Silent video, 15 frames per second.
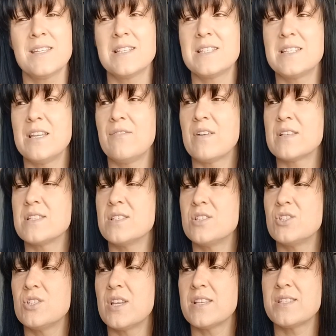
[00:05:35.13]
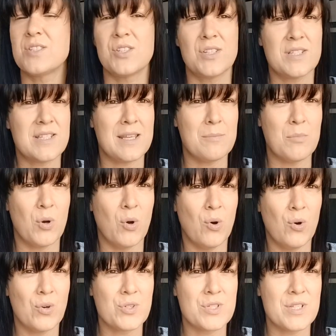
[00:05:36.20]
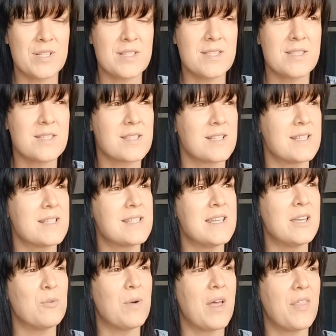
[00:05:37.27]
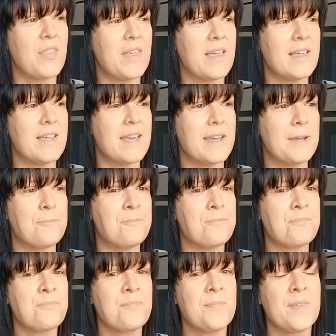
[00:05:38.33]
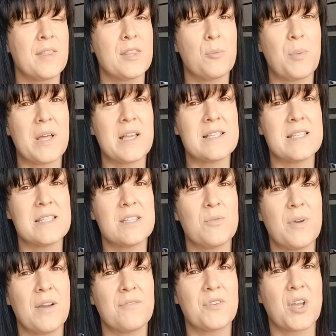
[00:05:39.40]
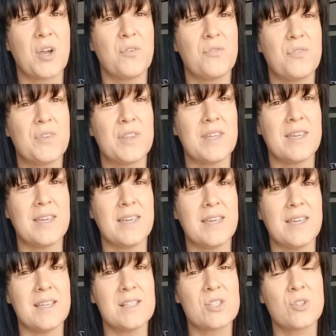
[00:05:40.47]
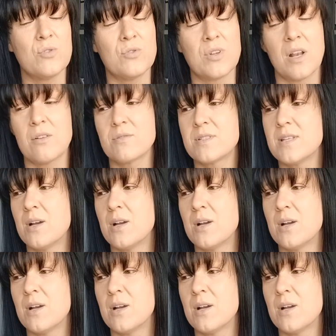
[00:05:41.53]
Steve has suggested Tim Hortons because it's near where the places that we have to go for the school clothes.